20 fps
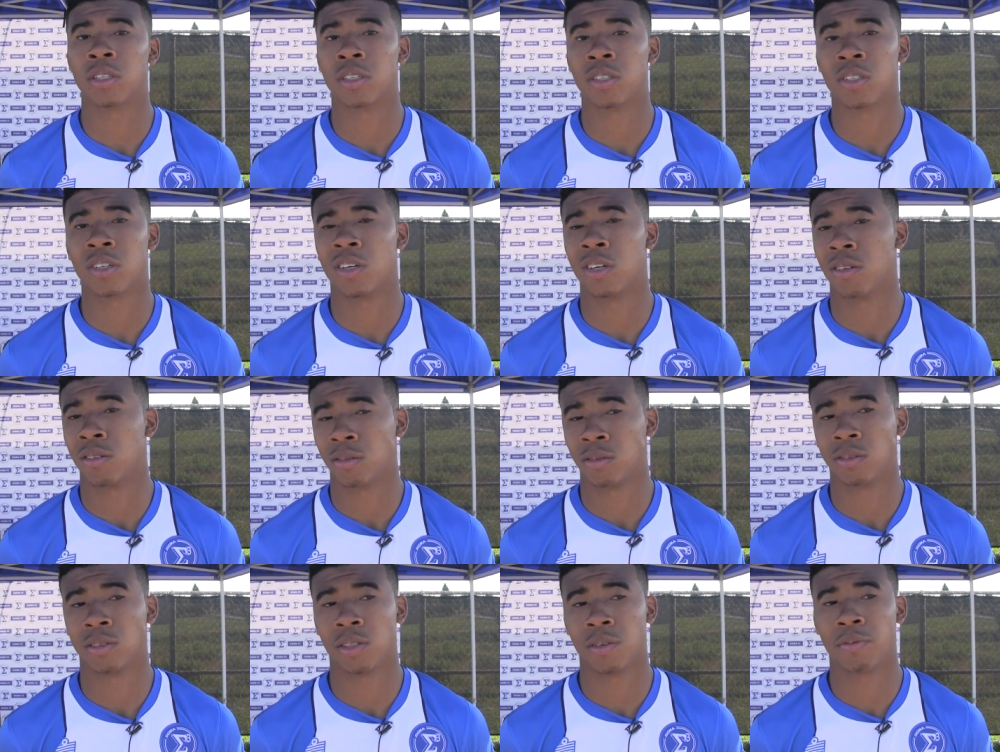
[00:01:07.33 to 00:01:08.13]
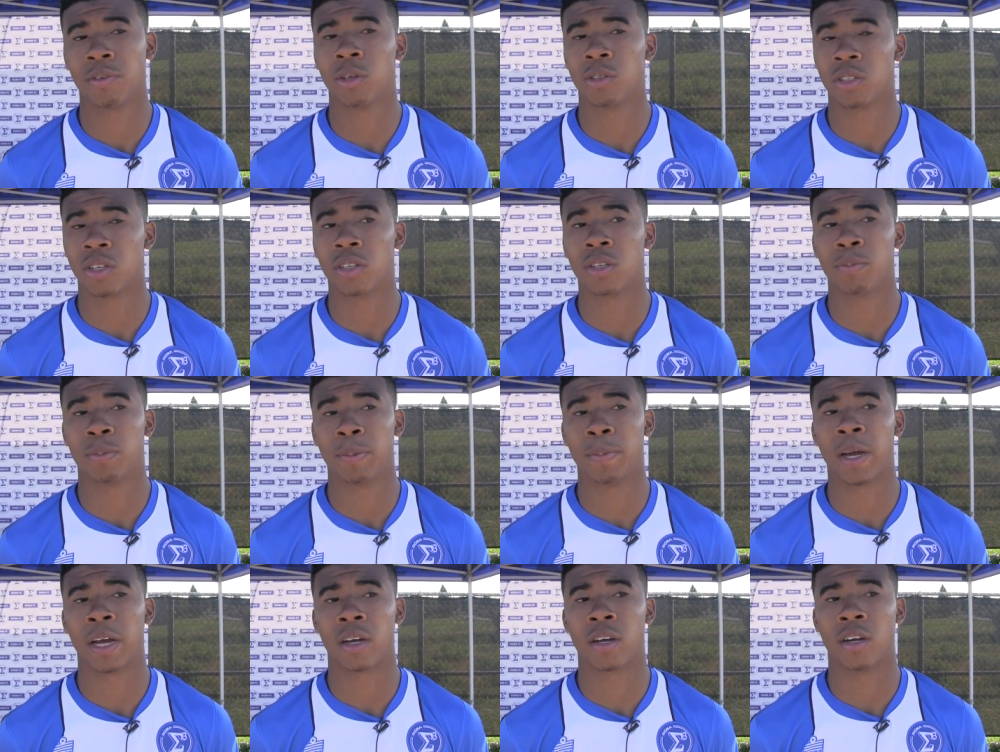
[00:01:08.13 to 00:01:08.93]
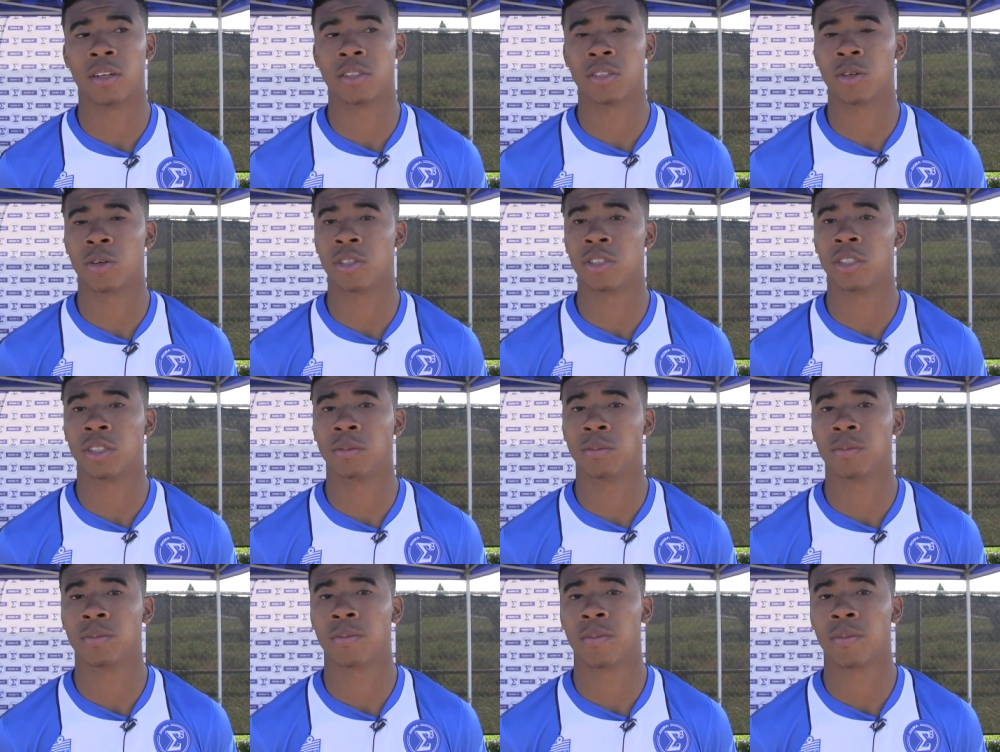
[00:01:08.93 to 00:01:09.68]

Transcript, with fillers: And so it feels good to be back on the score sheet.